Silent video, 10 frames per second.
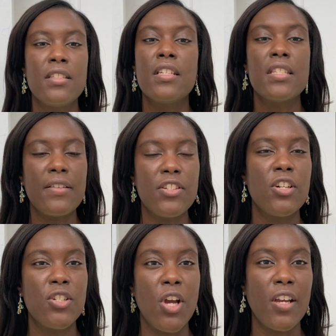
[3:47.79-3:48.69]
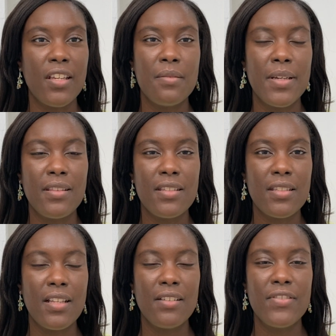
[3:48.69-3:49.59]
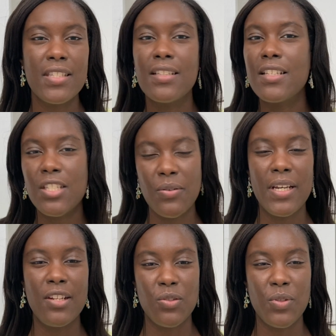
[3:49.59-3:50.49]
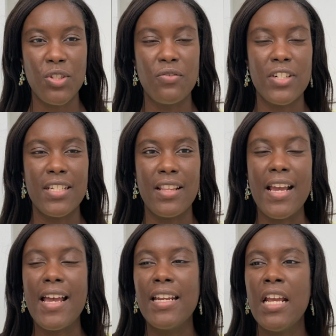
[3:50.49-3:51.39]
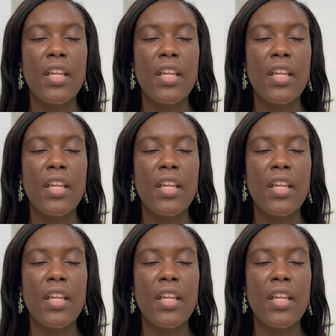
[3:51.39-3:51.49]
Since I've started talking about the salon visit, let's go ahead and switch over to that.